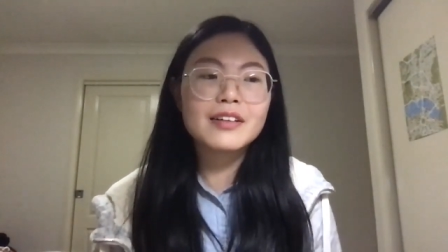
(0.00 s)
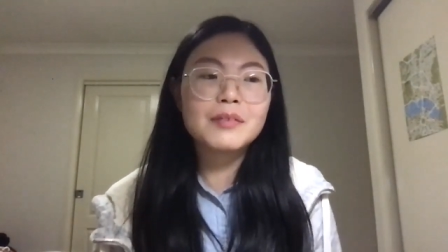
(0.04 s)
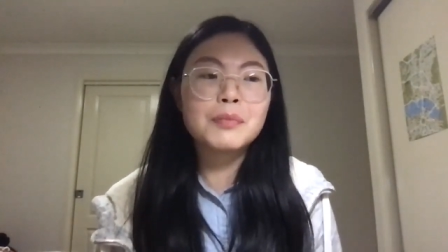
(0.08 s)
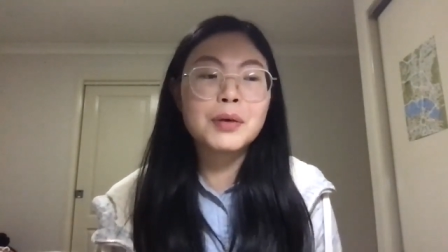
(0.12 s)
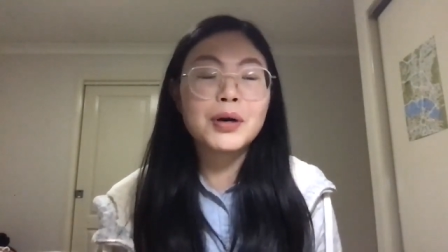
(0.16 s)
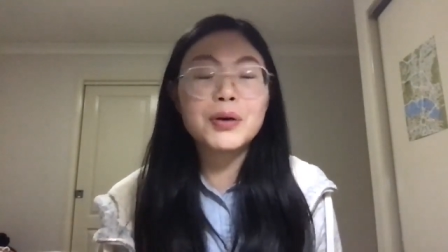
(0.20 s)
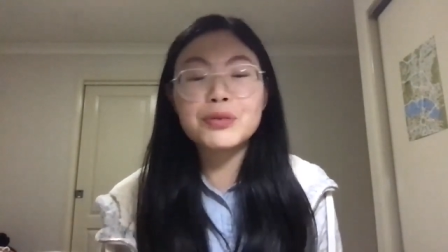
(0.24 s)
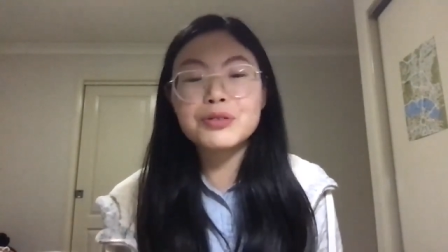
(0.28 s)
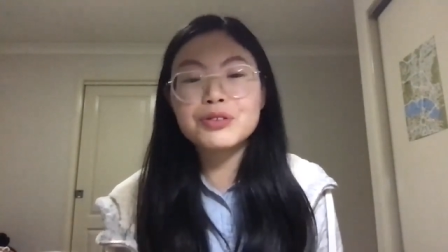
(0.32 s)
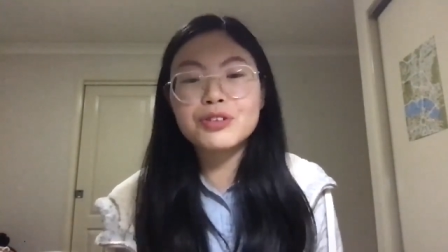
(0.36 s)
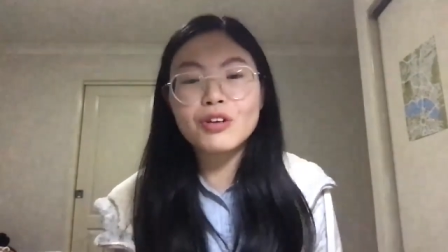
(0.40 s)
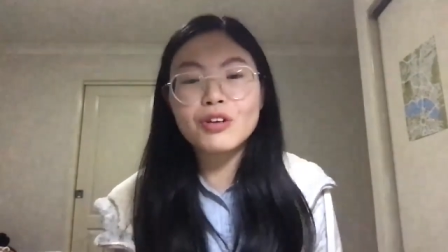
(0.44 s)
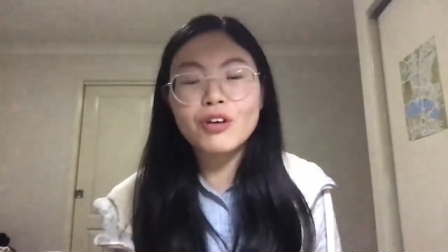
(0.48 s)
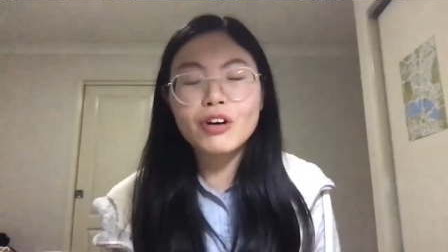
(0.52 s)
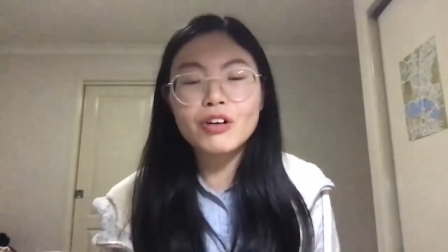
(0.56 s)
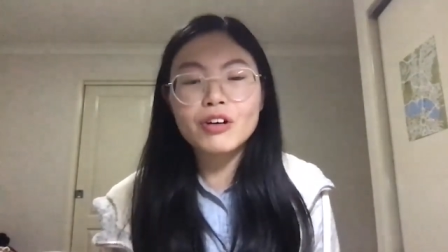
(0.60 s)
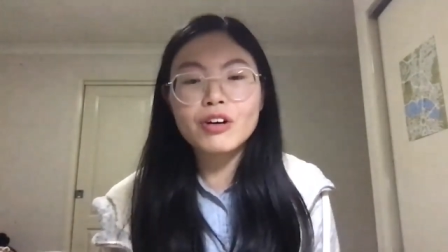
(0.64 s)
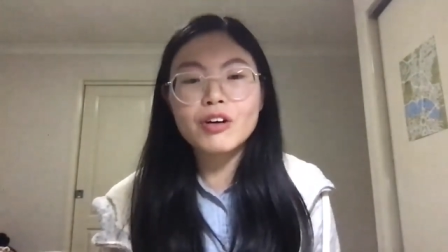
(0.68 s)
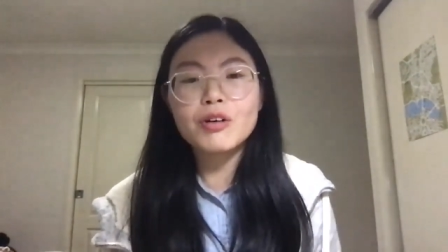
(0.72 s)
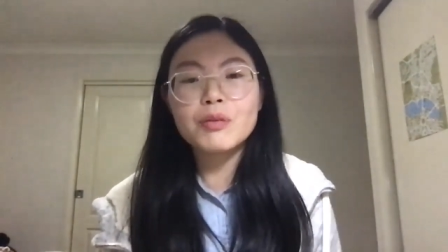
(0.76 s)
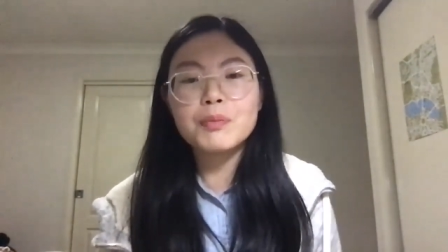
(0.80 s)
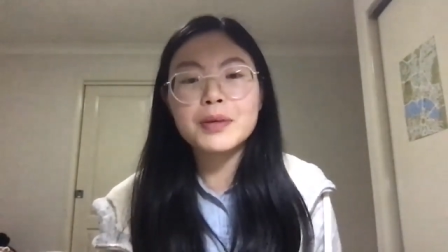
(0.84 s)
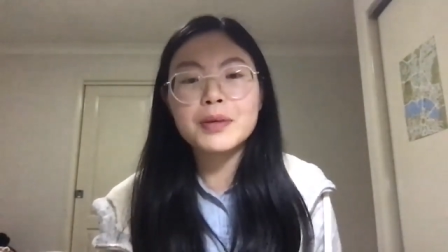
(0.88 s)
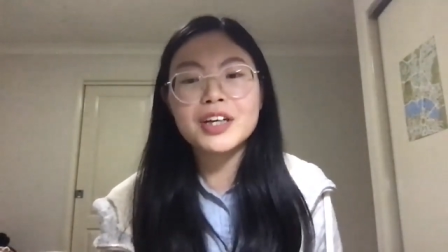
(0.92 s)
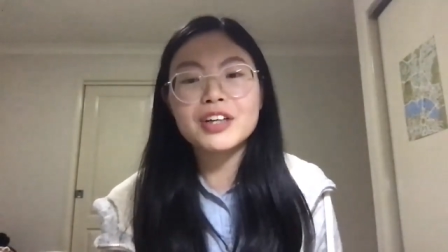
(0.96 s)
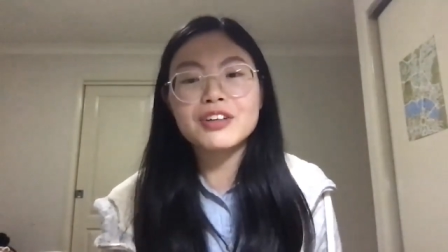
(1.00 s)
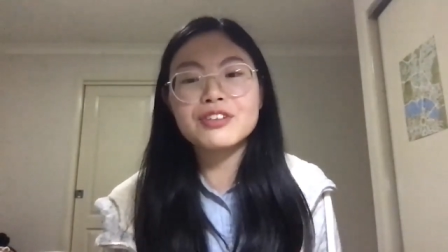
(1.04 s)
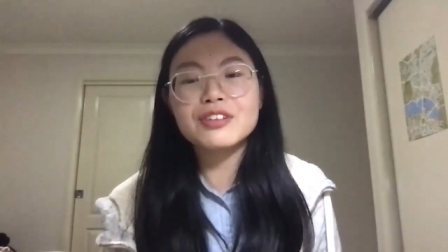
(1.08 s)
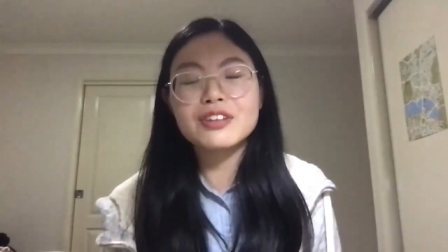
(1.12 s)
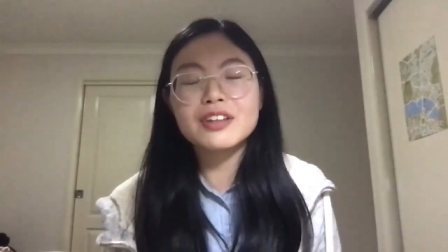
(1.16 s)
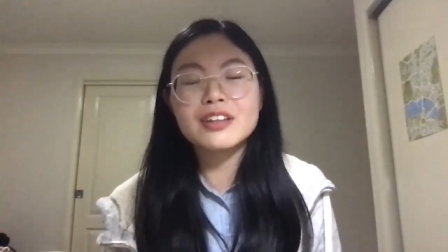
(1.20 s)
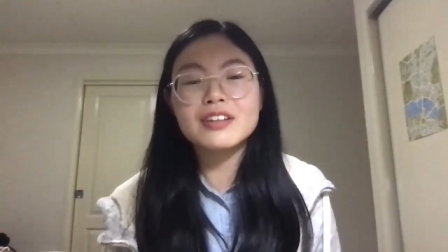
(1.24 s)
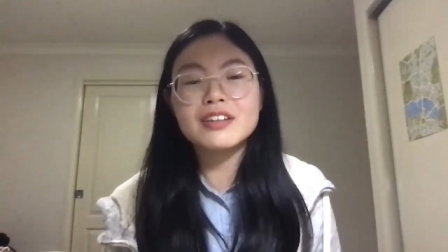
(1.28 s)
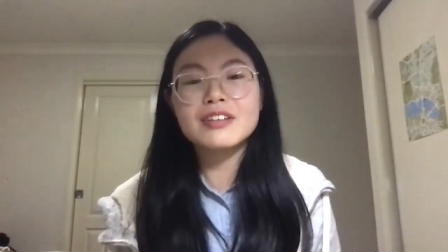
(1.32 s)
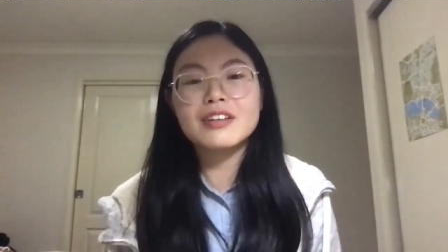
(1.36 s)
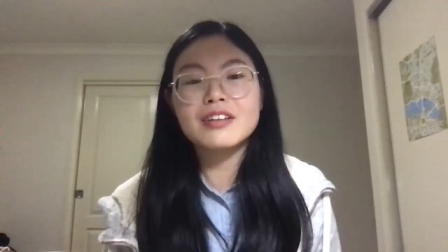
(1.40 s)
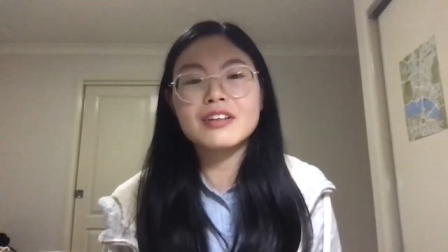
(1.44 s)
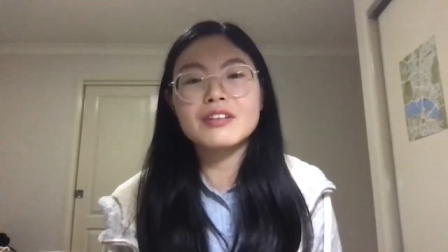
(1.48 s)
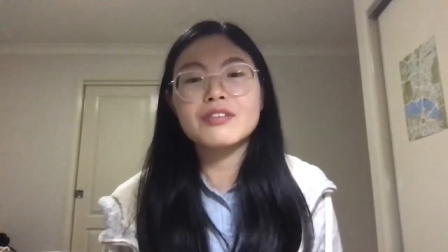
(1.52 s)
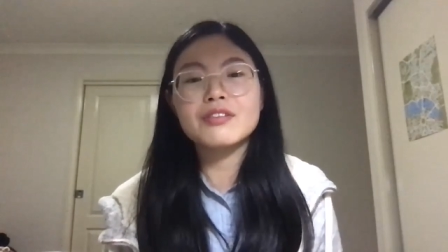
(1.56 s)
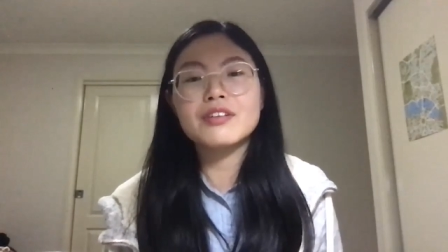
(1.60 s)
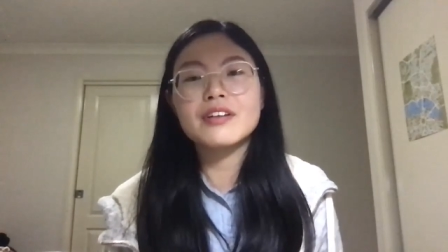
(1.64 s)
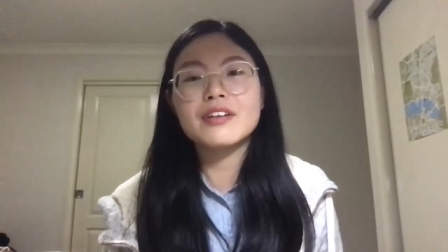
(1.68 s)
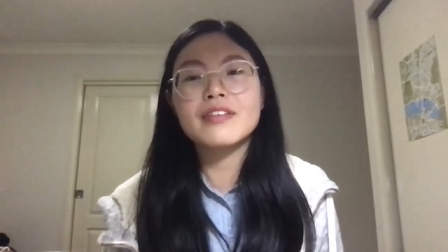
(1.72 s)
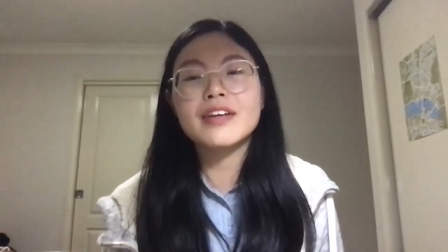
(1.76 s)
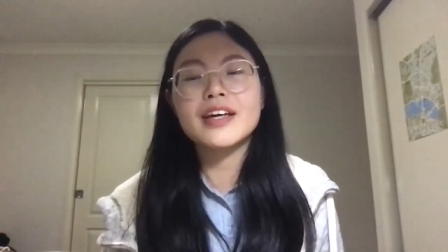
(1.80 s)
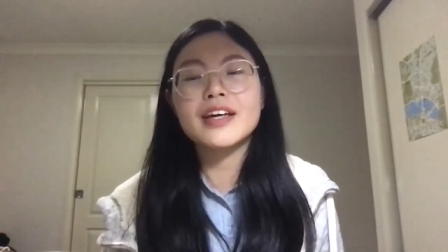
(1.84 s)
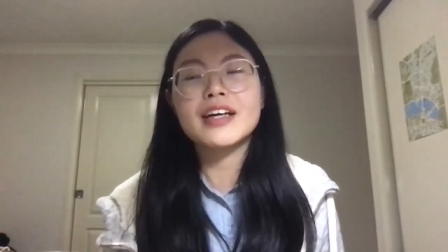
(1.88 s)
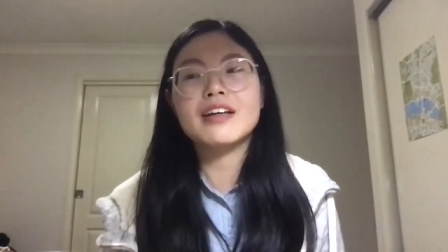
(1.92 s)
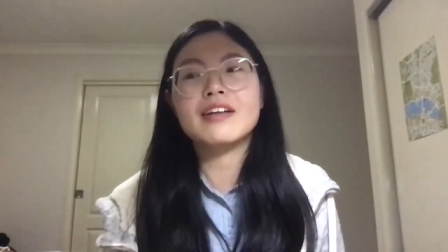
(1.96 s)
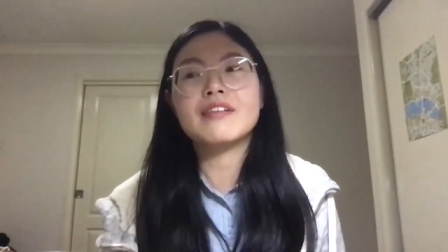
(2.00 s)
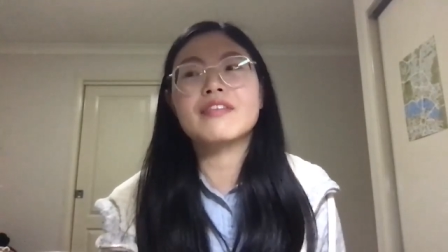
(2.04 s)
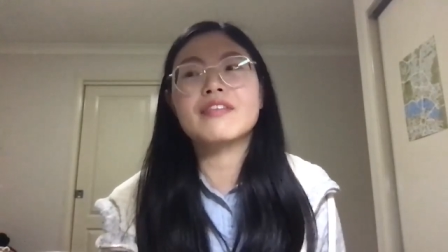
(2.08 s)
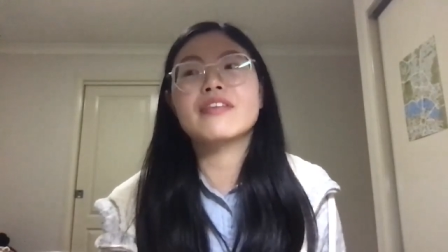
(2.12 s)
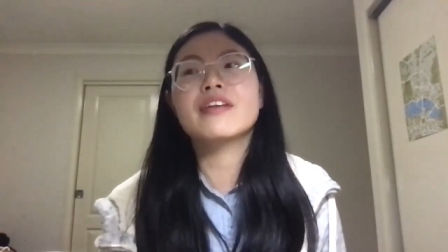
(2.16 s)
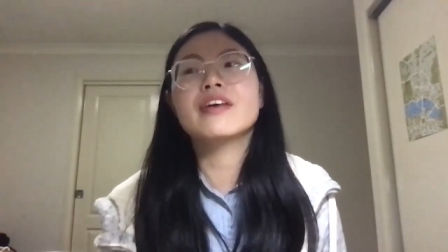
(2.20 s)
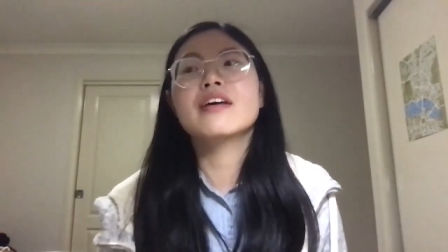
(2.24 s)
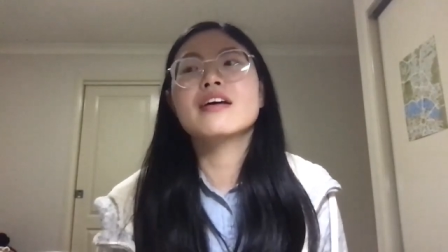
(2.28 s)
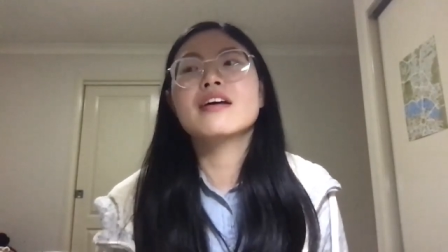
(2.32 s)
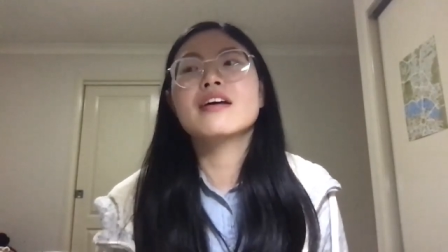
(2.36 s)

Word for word: postdoc or PhD student, and